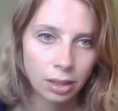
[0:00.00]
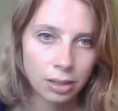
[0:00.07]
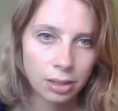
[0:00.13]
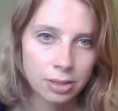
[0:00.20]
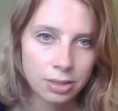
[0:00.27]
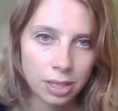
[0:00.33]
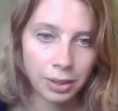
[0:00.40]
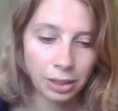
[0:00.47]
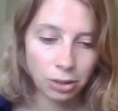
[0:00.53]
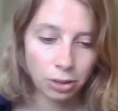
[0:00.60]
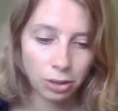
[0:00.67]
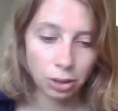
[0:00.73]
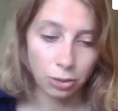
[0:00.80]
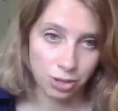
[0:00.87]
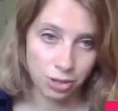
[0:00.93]
So in
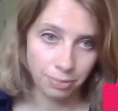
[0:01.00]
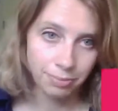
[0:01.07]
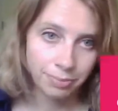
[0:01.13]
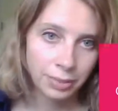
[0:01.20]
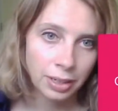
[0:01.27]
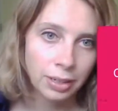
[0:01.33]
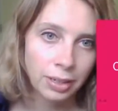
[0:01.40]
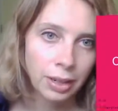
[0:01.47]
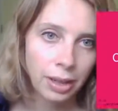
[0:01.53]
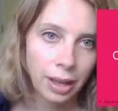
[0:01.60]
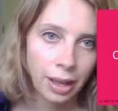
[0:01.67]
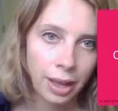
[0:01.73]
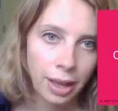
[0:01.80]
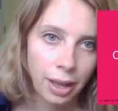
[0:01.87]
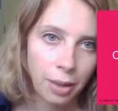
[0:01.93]
conclusion,
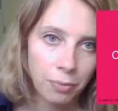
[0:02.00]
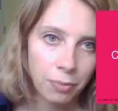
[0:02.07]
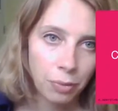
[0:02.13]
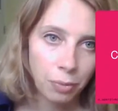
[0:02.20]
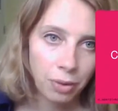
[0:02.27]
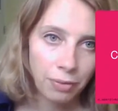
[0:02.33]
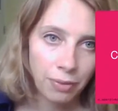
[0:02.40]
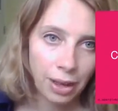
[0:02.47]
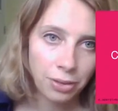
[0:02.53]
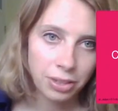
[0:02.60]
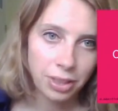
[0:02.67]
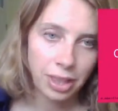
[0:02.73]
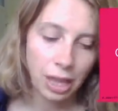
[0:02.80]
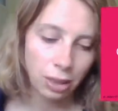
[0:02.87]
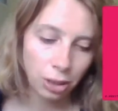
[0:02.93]
we found
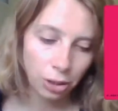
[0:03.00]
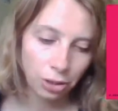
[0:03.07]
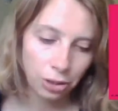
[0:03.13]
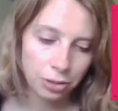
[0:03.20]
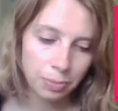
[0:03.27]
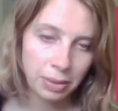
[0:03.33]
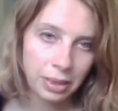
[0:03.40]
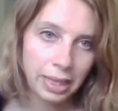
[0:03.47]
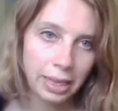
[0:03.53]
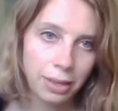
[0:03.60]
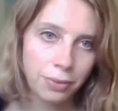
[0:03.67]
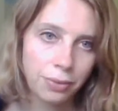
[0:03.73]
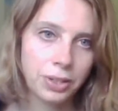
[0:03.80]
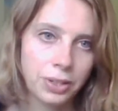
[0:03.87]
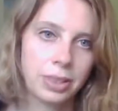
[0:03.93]
that learners
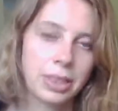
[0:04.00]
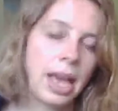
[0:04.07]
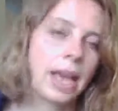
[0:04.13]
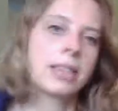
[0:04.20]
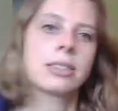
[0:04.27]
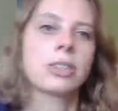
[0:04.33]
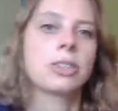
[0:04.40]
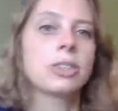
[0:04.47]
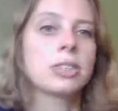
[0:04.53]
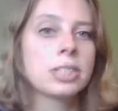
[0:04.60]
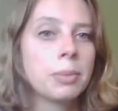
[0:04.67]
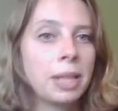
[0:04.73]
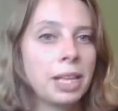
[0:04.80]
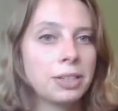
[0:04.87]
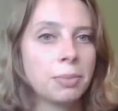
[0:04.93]
believed that
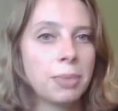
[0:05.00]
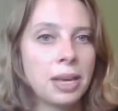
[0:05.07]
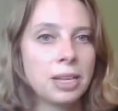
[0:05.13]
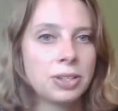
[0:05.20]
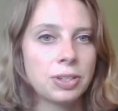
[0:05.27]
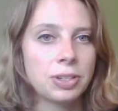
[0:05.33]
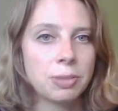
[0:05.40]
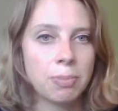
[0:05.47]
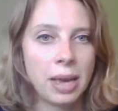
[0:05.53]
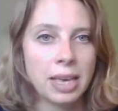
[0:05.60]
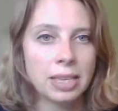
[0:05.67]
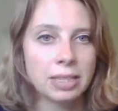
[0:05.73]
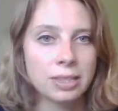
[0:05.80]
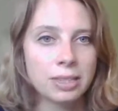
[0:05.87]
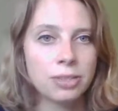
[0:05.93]
simulated
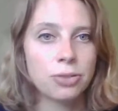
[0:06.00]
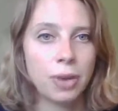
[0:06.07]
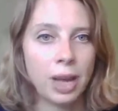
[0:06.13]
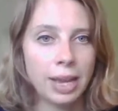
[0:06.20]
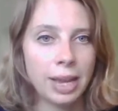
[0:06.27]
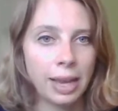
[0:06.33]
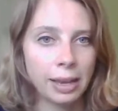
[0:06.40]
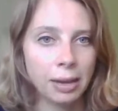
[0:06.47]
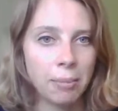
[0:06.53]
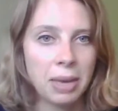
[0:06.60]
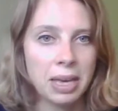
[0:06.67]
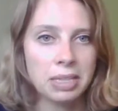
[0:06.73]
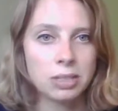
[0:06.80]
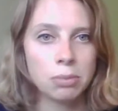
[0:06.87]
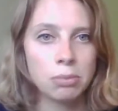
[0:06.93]
patient-based training
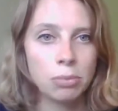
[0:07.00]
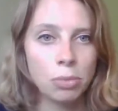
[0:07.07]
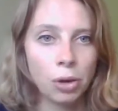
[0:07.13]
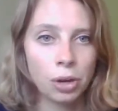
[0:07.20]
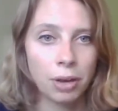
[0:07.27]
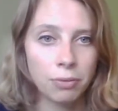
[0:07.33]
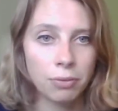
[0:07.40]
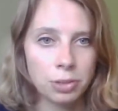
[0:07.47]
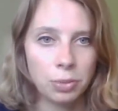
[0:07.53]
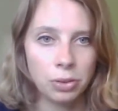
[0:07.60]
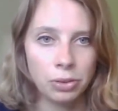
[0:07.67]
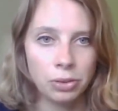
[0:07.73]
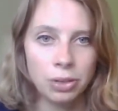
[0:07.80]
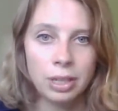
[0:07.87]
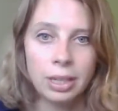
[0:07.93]
makes them more
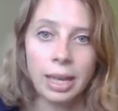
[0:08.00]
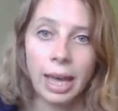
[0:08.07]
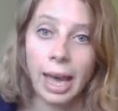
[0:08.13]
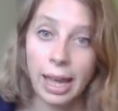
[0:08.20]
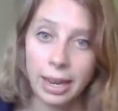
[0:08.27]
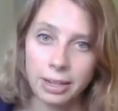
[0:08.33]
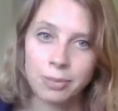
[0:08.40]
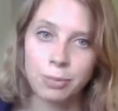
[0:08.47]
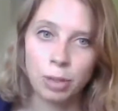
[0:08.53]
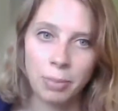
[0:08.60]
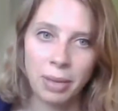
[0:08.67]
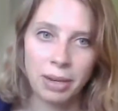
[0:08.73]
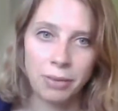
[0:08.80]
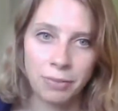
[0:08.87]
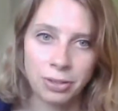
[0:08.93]
comfortable and is more
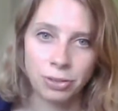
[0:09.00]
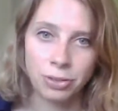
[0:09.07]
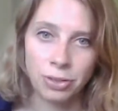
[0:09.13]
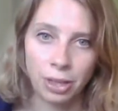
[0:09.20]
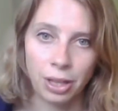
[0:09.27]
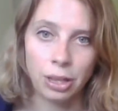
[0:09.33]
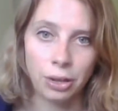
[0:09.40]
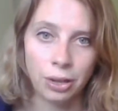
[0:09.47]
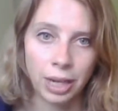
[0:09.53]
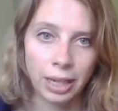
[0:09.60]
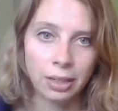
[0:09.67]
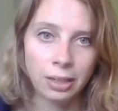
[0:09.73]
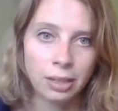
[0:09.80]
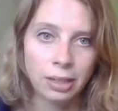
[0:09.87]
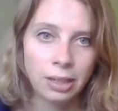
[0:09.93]
beneficial to their
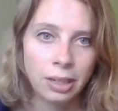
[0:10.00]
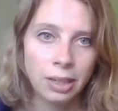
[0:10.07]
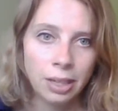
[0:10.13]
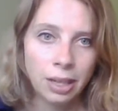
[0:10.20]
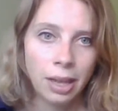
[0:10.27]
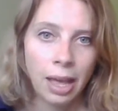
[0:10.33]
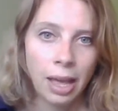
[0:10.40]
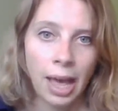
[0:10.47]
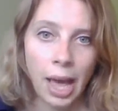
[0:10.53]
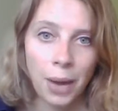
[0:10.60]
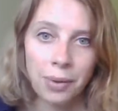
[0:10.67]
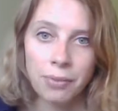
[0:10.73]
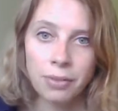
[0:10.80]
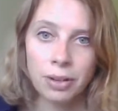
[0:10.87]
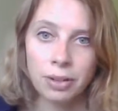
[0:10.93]
learning.
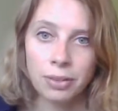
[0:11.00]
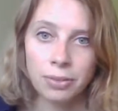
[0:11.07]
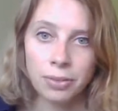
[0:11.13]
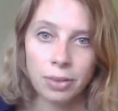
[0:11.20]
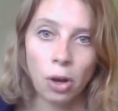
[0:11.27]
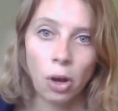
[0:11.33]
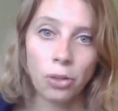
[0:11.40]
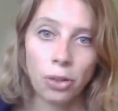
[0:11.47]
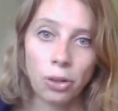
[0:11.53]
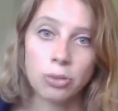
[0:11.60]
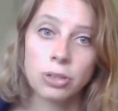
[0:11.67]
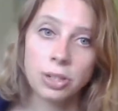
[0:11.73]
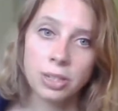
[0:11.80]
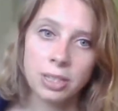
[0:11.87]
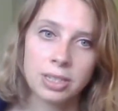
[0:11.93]
However, although
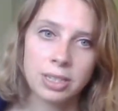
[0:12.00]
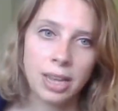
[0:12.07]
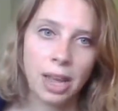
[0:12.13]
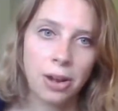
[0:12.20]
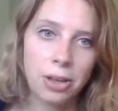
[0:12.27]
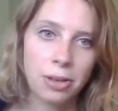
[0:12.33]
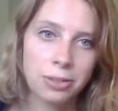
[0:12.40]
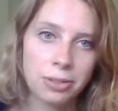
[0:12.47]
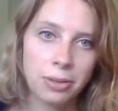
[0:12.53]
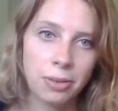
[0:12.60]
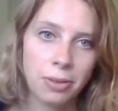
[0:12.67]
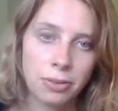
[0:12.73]
certain scenarios